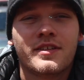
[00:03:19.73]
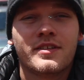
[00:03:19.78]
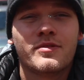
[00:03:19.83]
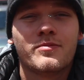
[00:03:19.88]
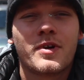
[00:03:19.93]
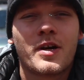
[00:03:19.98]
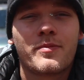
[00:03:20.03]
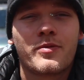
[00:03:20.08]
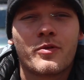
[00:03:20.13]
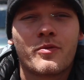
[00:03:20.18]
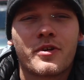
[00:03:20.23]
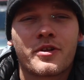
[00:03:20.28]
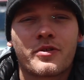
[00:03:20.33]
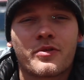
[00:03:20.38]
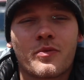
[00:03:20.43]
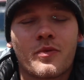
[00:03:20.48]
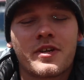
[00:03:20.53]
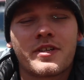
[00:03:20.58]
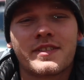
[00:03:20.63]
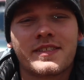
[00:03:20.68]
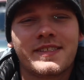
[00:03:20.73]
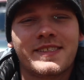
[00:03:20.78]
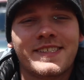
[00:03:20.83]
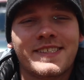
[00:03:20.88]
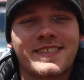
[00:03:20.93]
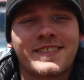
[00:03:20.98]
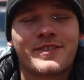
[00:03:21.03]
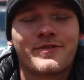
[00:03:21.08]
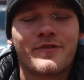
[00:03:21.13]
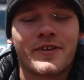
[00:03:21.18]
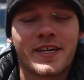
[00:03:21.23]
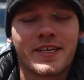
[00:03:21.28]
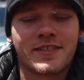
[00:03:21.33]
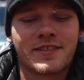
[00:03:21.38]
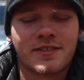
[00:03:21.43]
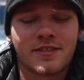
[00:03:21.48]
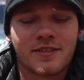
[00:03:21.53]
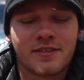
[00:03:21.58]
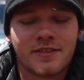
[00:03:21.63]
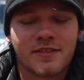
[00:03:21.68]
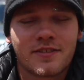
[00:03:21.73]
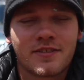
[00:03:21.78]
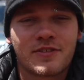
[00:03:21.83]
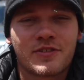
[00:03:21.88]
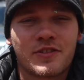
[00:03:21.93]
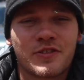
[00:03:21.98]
You might be wondering, what are the disadvantages